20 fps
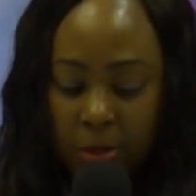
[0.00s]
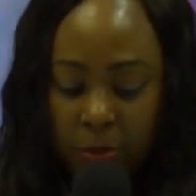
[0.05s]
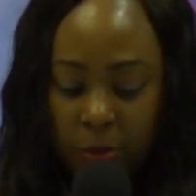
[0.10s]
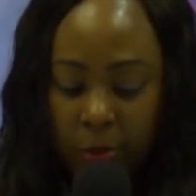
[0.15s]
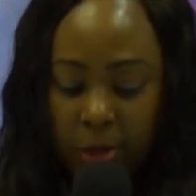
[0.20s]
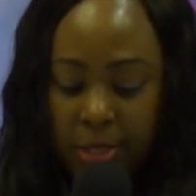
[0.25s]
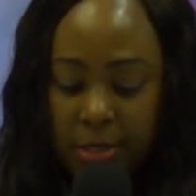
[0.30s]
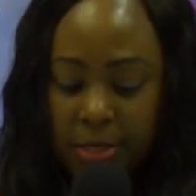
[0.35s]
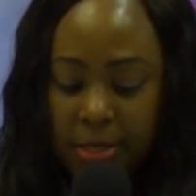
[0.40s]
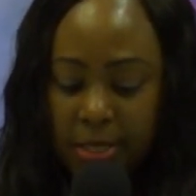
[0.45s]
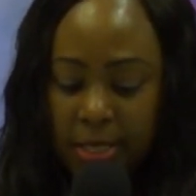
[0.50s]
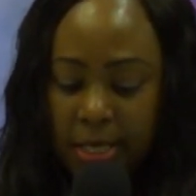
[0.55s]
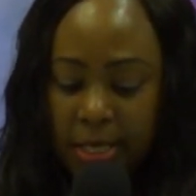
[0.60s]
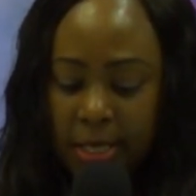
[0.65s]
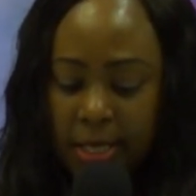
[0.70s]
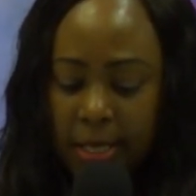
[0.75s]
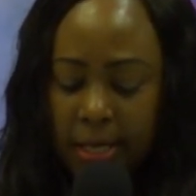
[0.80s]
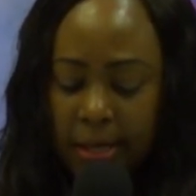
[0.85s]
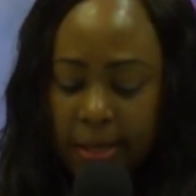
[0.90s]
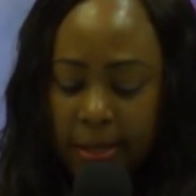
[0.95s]
We are
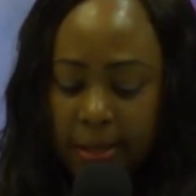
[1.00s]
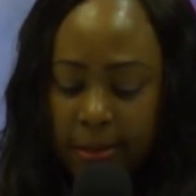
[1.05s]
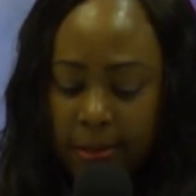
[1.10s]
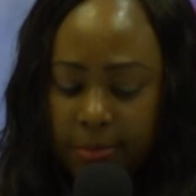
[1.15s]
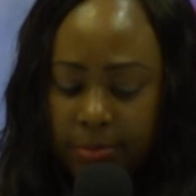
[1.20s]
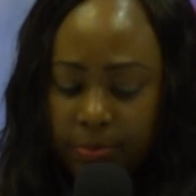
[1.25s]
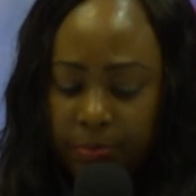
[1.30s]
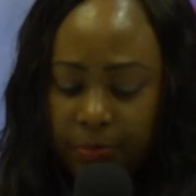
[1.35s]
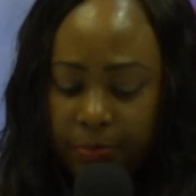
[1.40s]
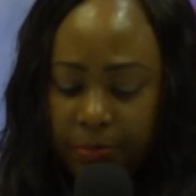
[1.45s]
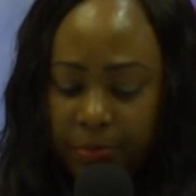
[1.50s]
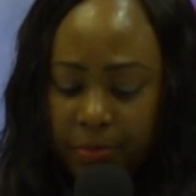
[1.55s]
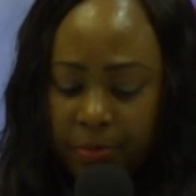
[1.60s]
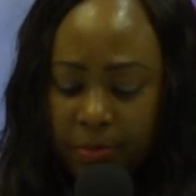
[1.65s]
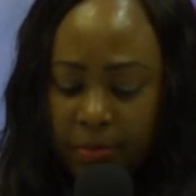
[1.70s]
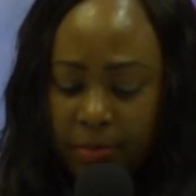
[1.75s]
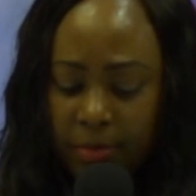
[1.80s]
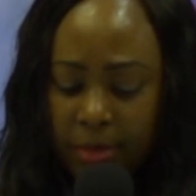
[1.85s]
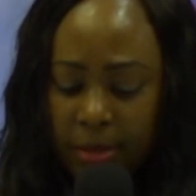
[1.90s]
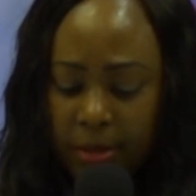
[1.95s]
seeing,
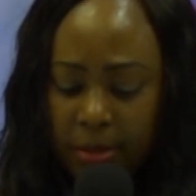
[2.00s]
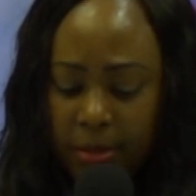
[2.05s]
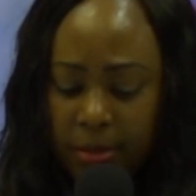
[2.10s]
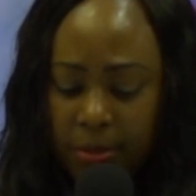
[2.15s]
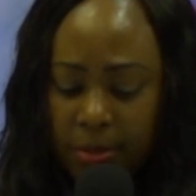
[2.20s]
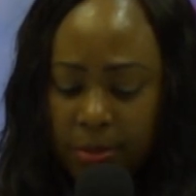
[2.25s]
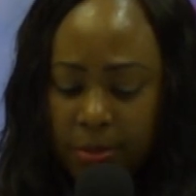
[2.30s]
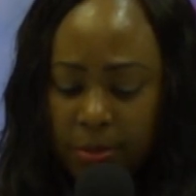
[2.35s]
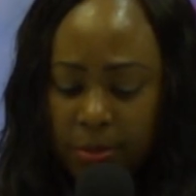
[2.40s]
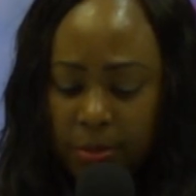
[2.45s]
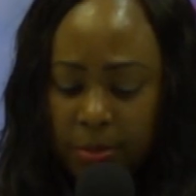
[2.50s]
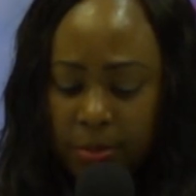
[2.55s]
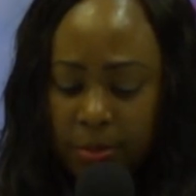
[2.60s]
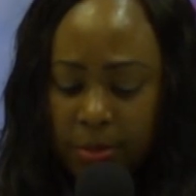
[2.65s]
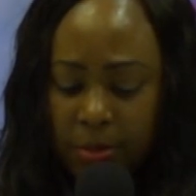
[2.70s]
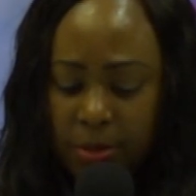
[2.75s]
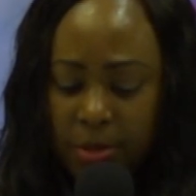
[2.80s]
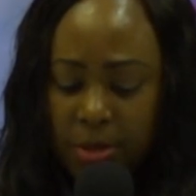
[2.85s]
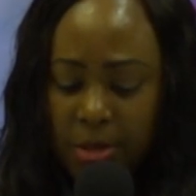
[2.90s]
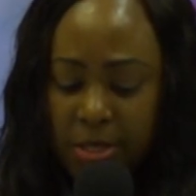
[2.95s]
you know,
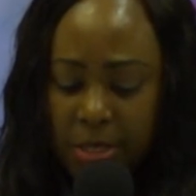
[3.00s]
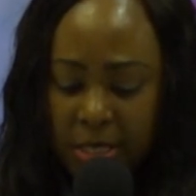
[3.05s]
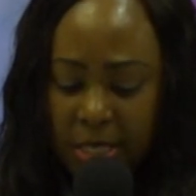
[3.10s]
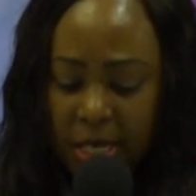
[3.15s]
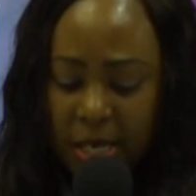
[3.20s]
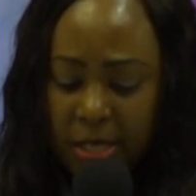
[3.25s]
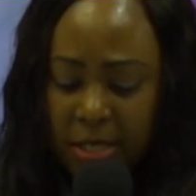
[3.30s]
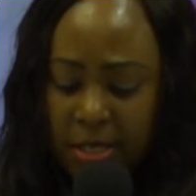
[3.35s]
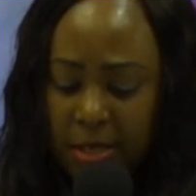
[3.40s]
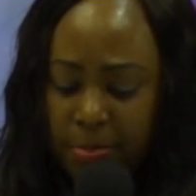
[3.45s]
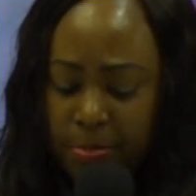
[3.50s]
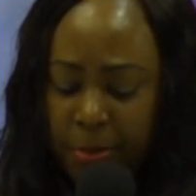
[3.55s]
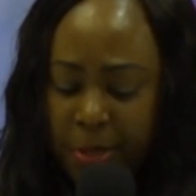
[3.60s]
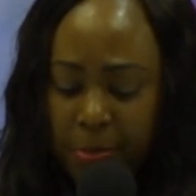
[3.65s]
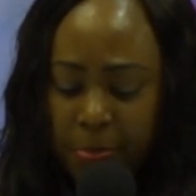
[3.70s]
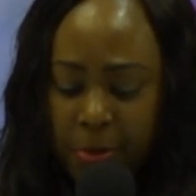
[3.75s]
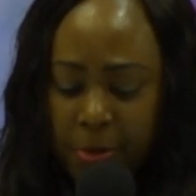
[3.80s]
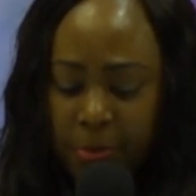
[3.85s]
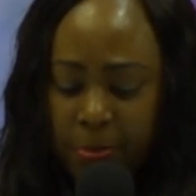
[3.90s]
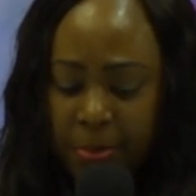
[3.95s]
transgender
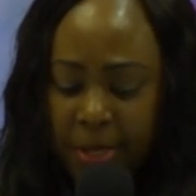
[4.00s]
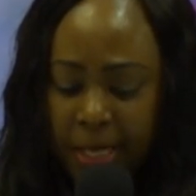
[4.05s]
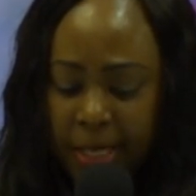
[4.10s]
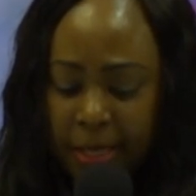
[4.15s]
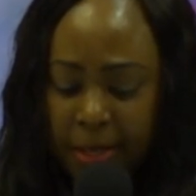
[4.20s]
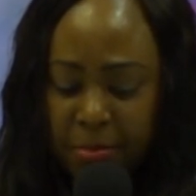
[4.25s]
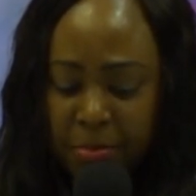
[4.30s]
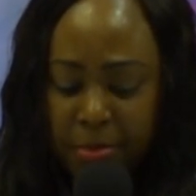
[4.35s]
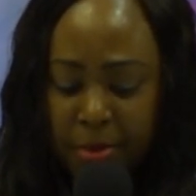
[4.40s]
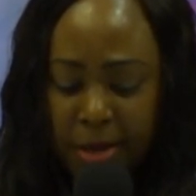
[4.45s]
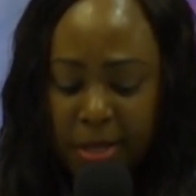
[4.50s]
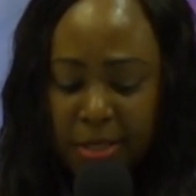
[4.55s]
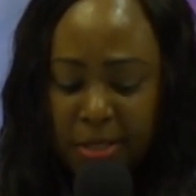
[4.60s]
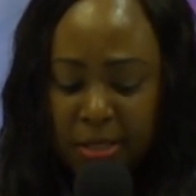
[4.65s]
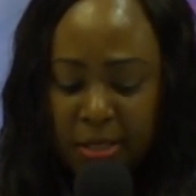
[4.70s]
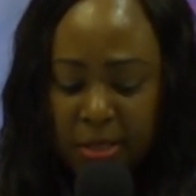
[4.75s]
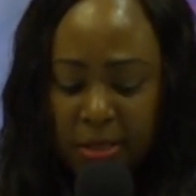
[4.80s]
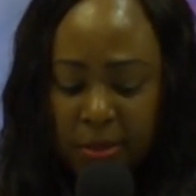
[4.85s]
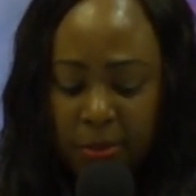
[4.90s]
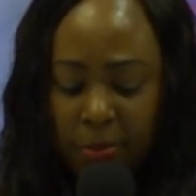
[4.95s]
people being
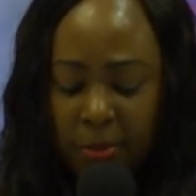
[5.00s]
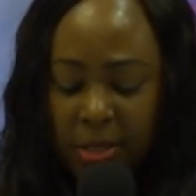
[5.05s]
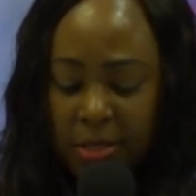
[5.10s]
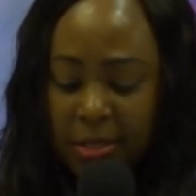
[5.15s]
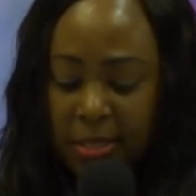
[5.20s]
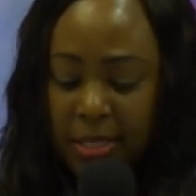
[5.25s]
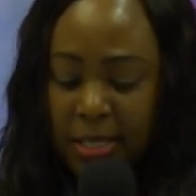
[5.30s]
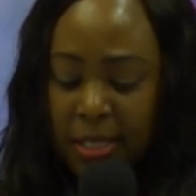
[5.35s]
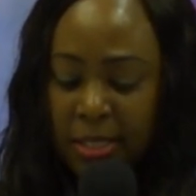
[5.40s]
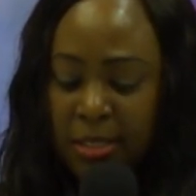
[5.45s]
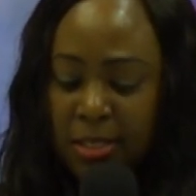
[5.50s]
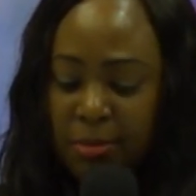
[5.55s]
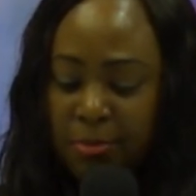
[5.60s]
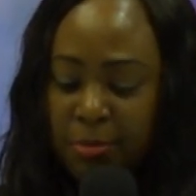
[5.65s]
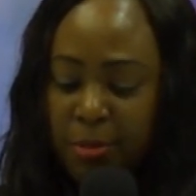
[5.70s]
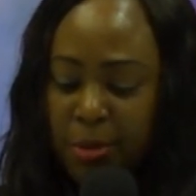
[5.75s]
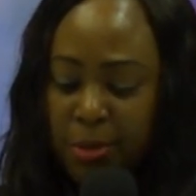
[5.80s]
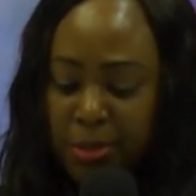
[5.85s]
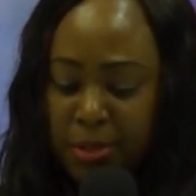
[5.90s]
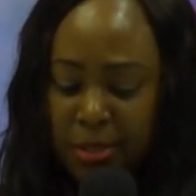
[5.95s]
embraced. We are seeing
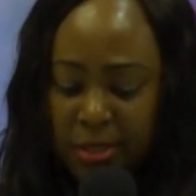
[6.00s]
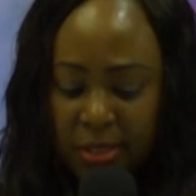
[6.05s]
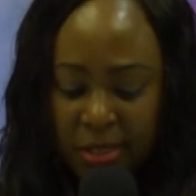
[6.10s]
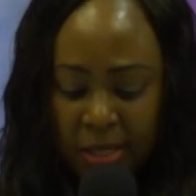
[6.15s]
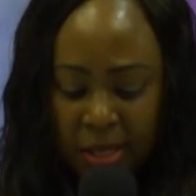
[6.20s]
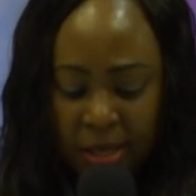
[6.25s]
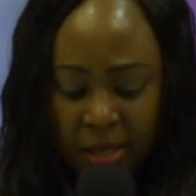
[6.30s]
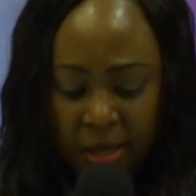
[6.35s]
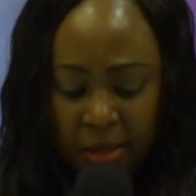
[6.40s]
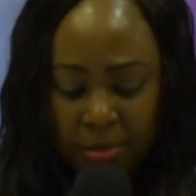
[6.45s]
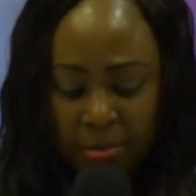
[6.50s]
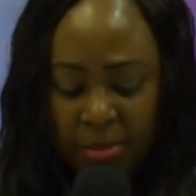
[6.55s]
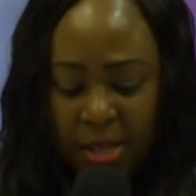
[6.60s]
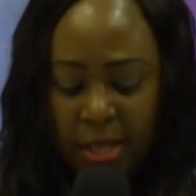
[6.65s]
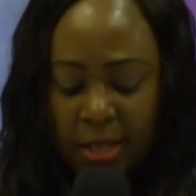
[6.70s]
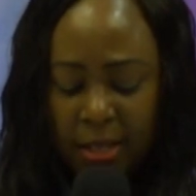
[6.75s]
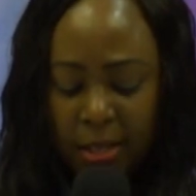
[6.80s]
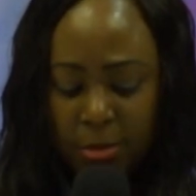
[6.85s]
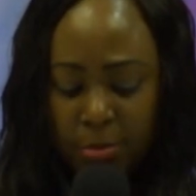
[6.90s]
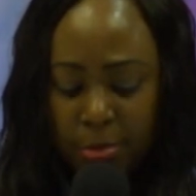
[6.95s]
divorce
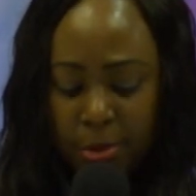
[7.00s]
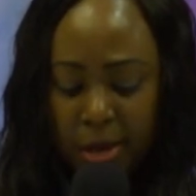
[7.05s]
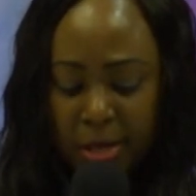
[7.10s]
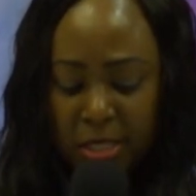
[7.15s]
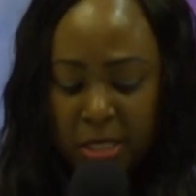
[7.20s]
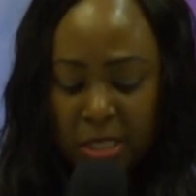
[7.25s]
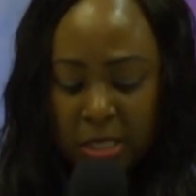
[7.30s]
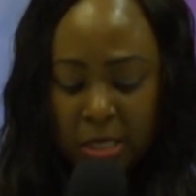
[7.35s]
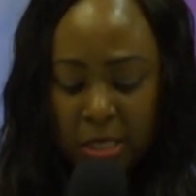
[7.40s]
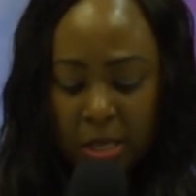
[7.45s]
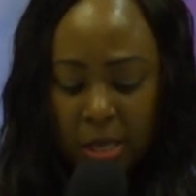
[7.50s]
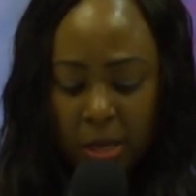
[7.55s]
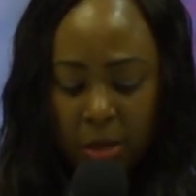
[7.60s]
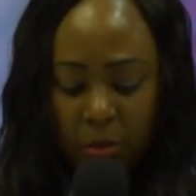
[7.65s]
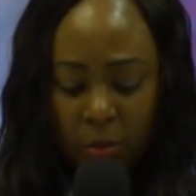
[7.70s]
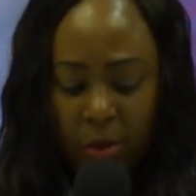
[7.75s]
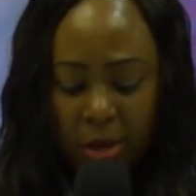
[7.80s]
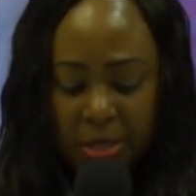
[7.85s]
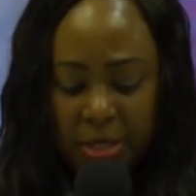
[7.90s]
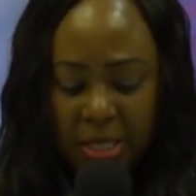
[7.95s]
being embraced.
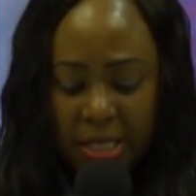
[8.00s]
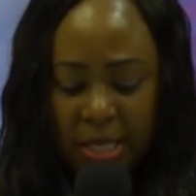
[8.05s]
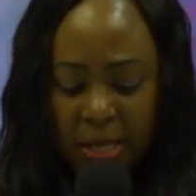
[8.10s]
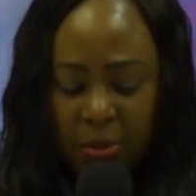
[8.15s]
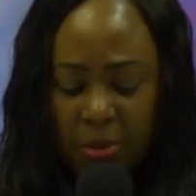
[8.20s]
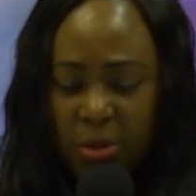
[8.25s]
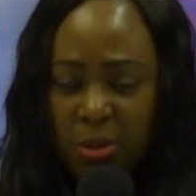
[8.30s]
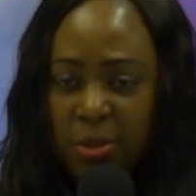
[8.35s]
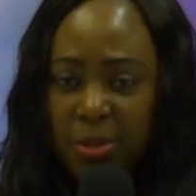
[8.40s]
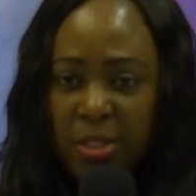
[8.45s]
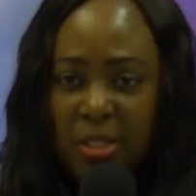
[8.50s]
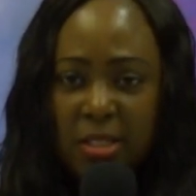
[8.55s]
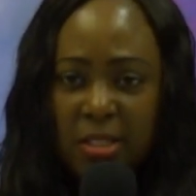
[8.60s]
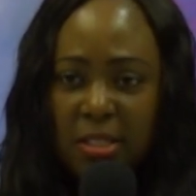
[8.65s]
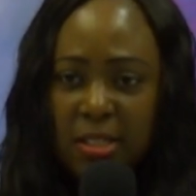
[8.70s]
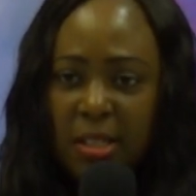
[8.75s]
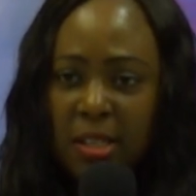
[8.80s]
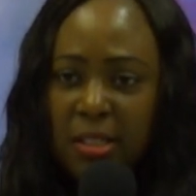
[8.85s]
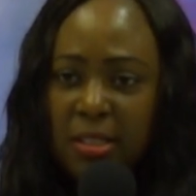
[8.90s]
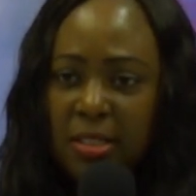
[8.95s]
We are seeing all these
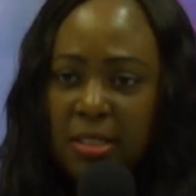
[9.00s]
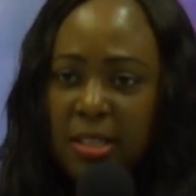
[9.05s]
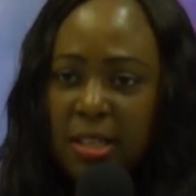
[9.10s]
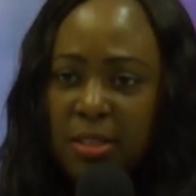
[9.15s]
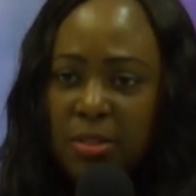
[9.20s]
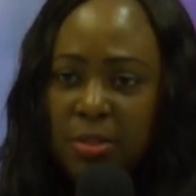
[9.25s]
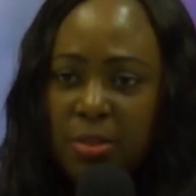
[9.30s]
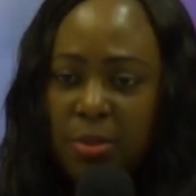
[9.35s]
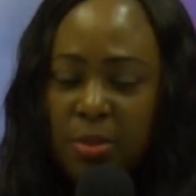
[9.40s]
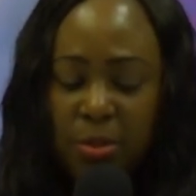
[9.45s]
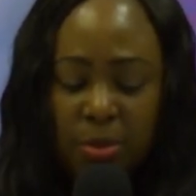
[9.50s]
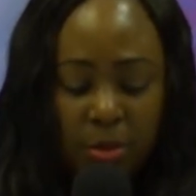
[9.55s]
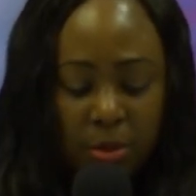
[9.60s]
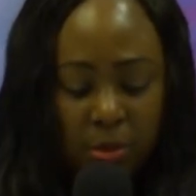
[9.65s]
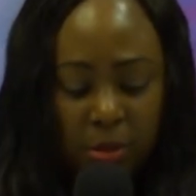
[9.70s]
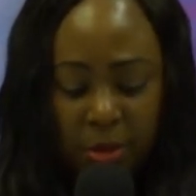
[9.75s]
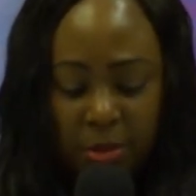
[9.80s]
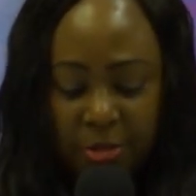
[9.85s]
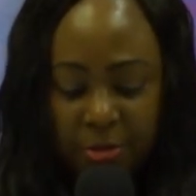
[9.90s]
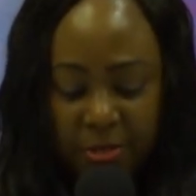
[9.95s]
things that don't
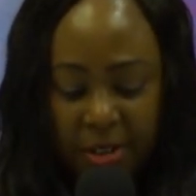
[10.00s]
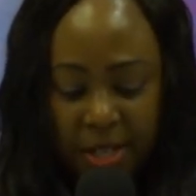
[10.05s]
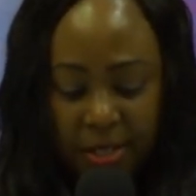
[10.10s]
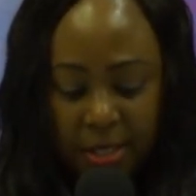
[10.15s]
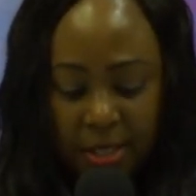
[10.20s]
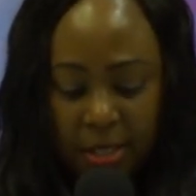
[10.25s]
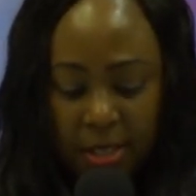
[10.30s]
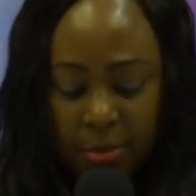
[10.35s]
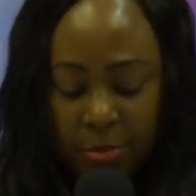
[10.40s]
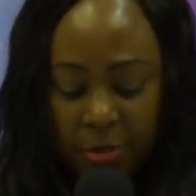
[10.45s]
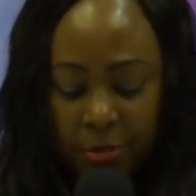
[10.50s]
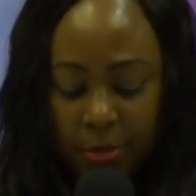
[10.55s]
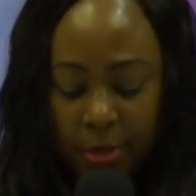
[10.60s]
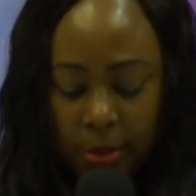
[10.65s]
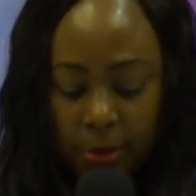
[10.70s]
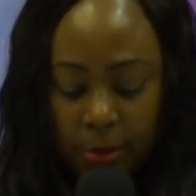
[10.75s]
glorify the name of the